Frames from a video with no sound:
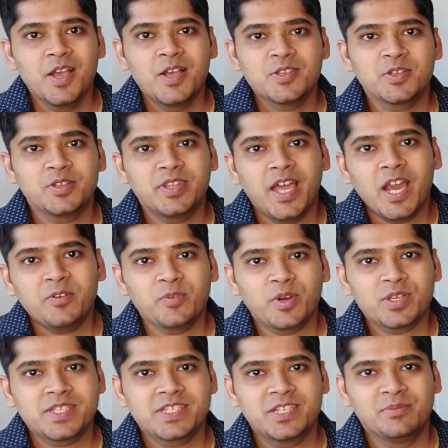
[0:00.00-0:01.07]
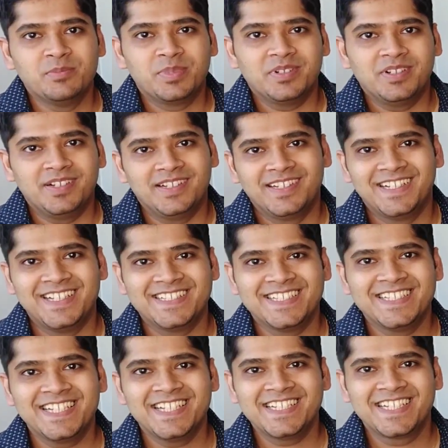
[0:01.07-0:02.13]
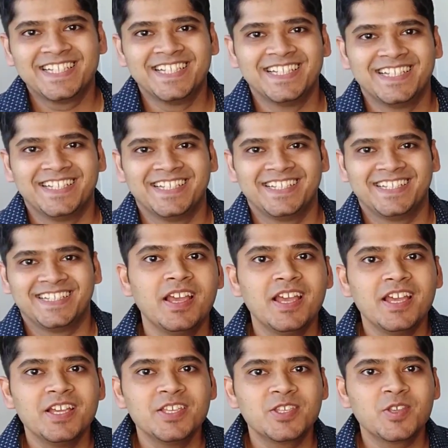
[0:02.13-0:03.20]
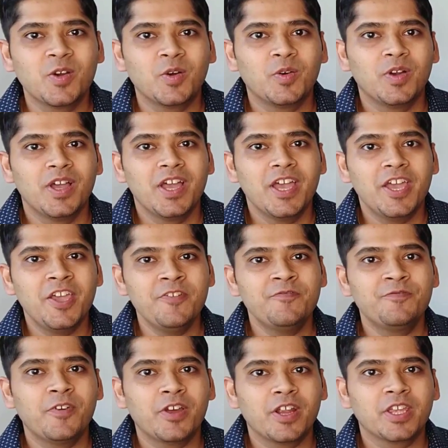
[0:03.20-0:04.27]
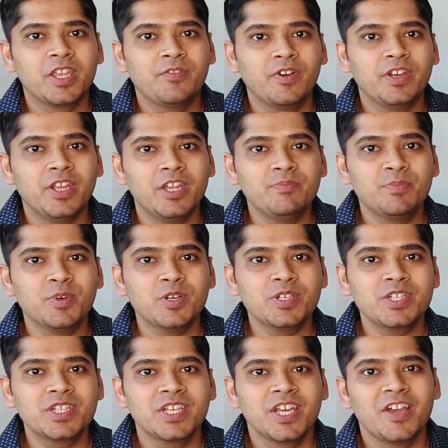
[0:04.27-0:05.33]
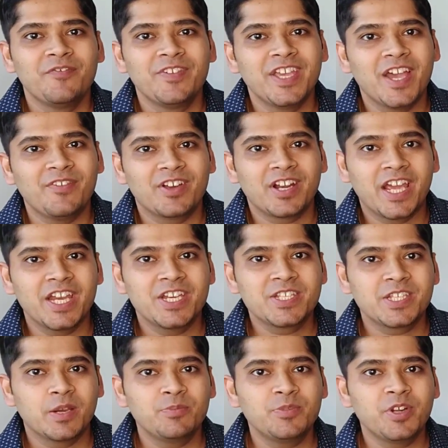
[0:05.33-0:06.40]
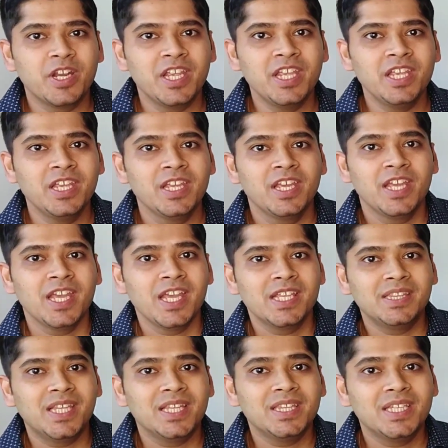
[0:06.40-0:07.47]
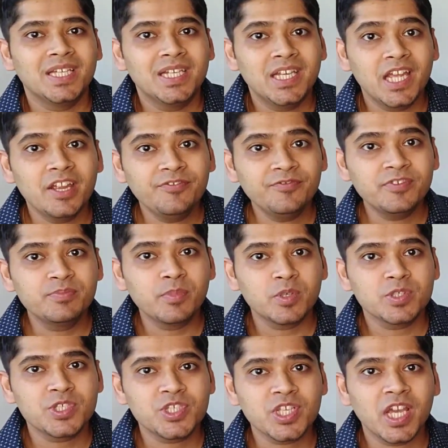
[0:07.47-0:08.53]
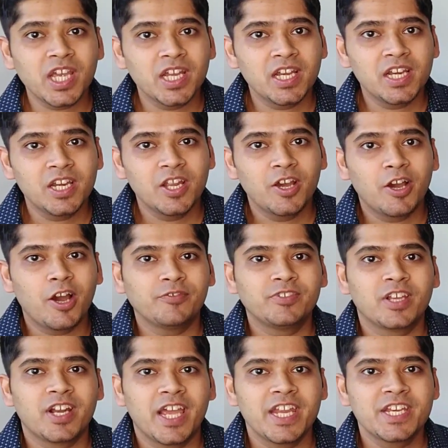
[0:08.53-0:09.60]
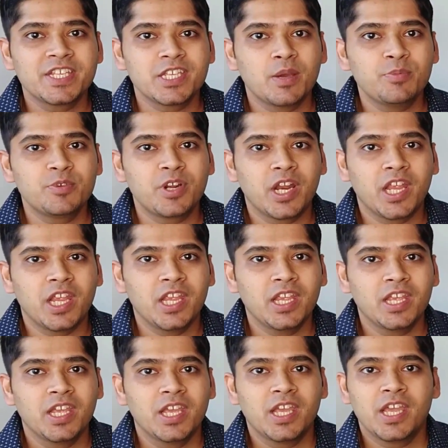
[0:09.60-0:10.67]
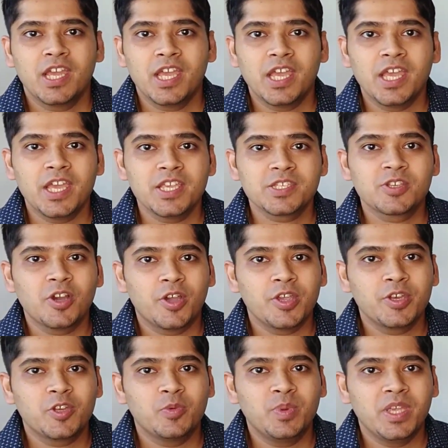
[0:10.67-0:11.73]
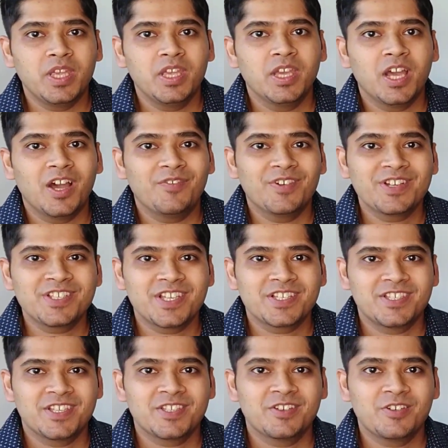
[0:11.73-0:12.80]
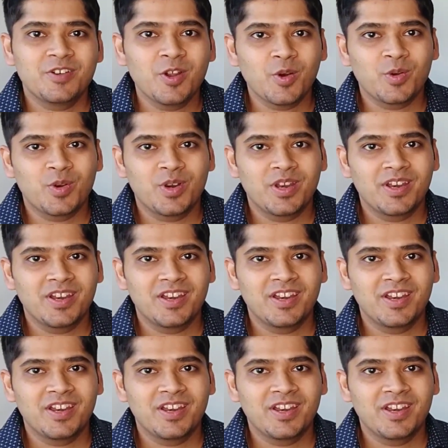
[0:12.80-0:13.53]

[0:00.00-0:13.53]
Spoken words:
So that was simple, isn't it? So if for a given input we have a right subtree, then the leftmost child of the right subtree is going to be our successor node.